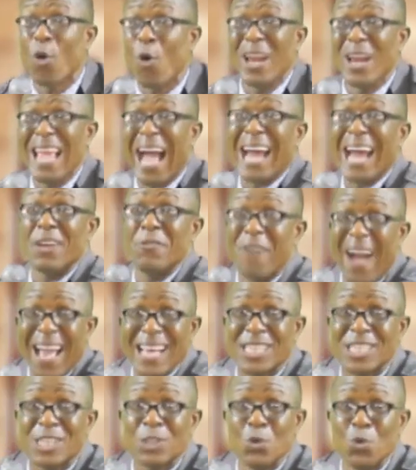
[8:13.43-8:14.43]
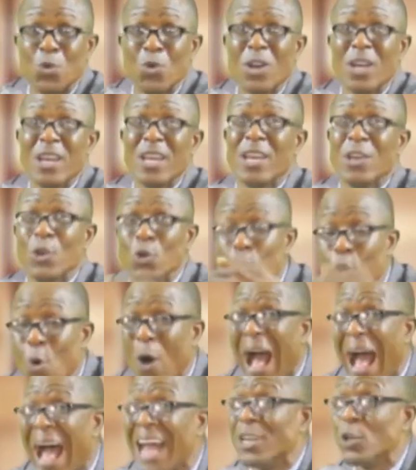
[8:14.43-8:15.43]
only advise you,
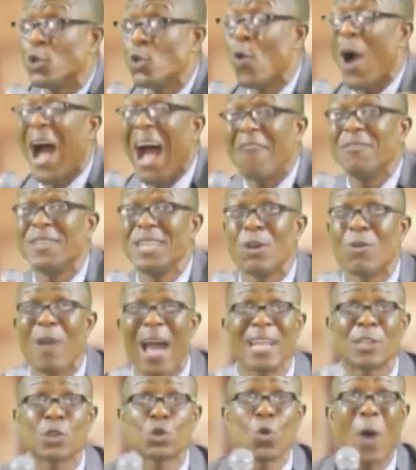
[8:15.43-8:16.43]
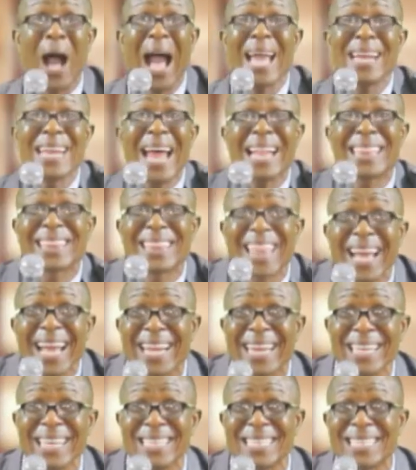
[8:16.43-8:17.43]
and you have the right to either
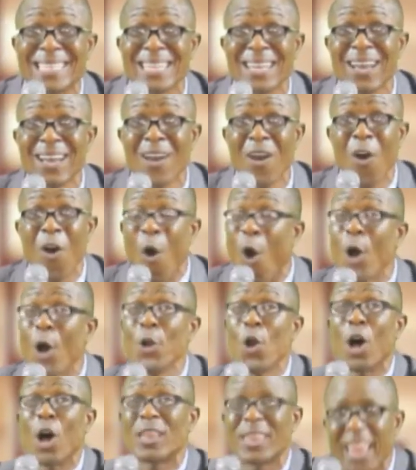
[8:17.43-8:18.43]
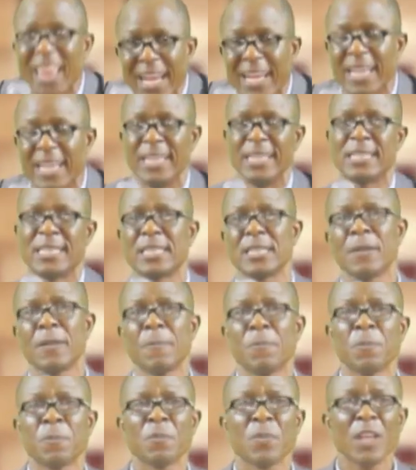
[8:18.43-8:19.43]
take it or not take it.
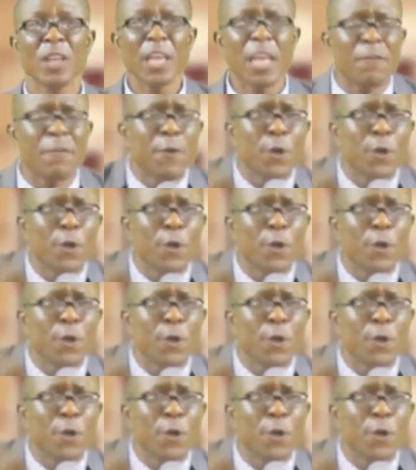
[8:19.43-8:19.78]
If